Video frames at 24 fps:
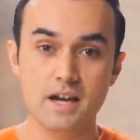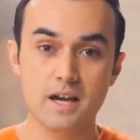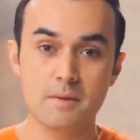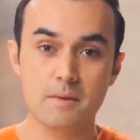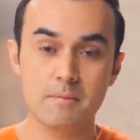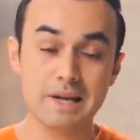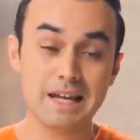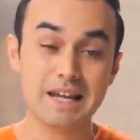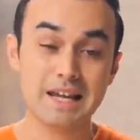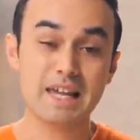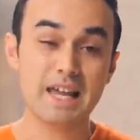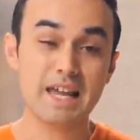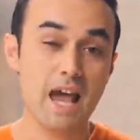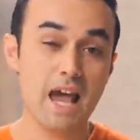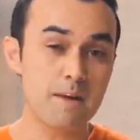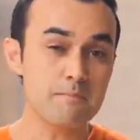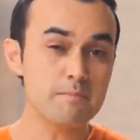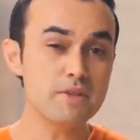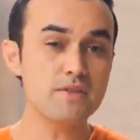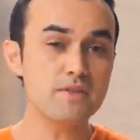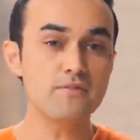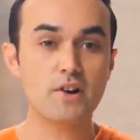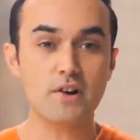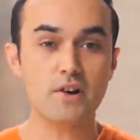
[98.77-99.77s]
but it can
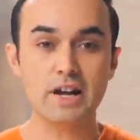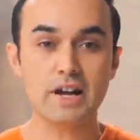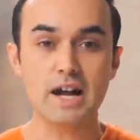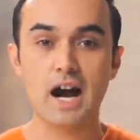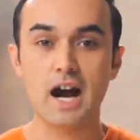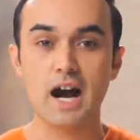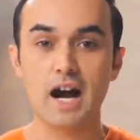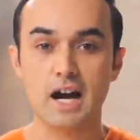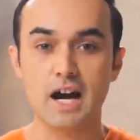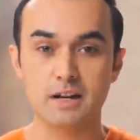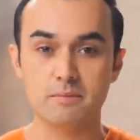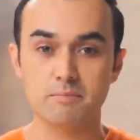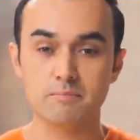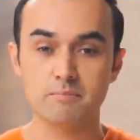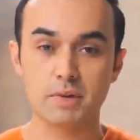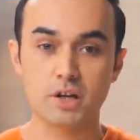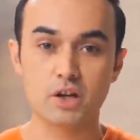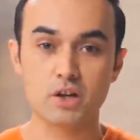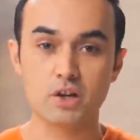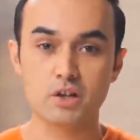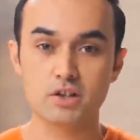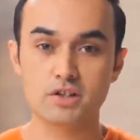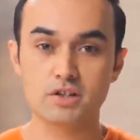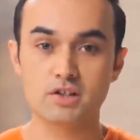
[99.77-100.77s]
be very hard
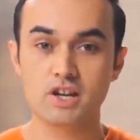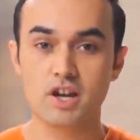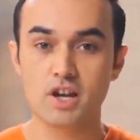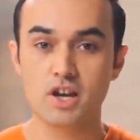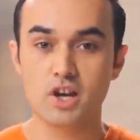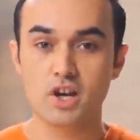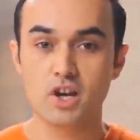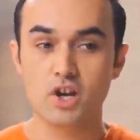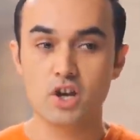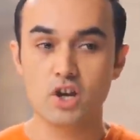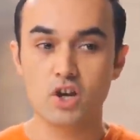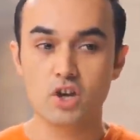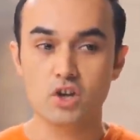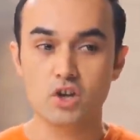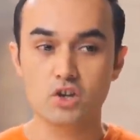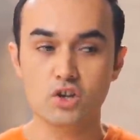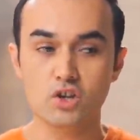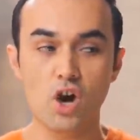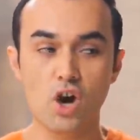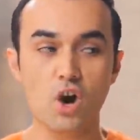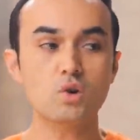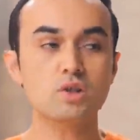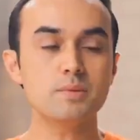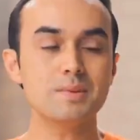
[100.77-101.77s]
because you
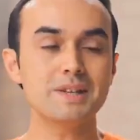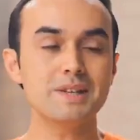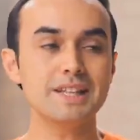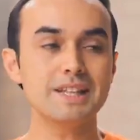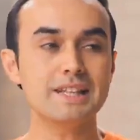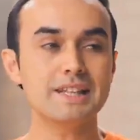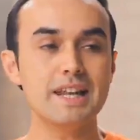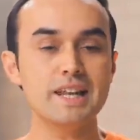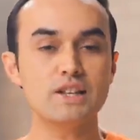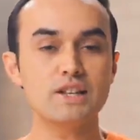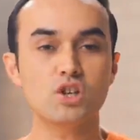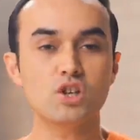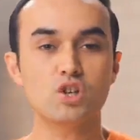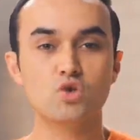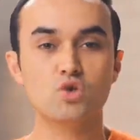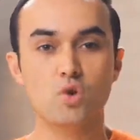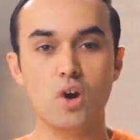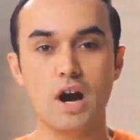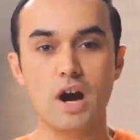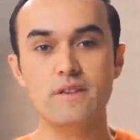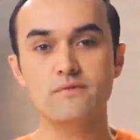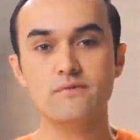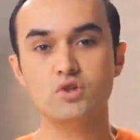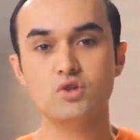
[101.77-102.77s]
ultimately need to
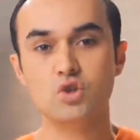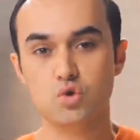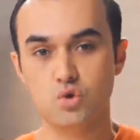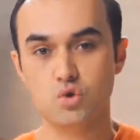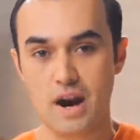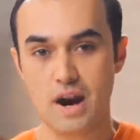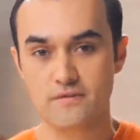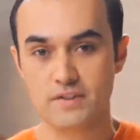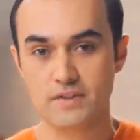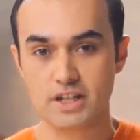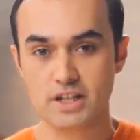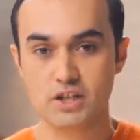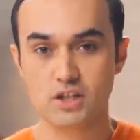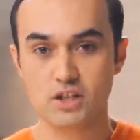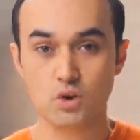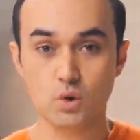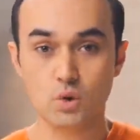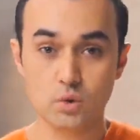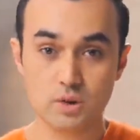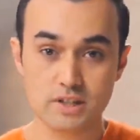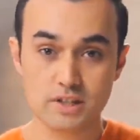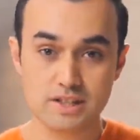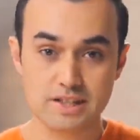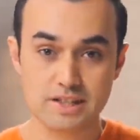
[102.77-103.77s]
drive traffic to your
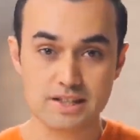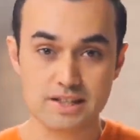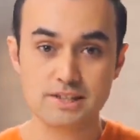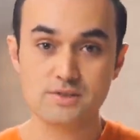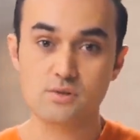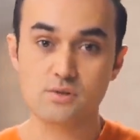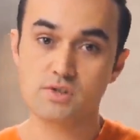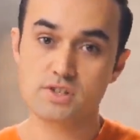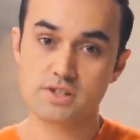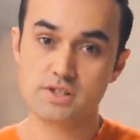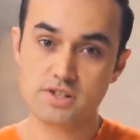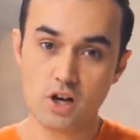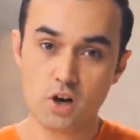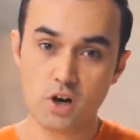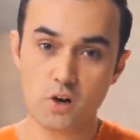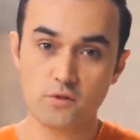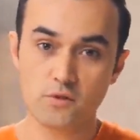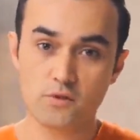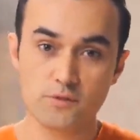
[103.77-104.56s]
listings yourself.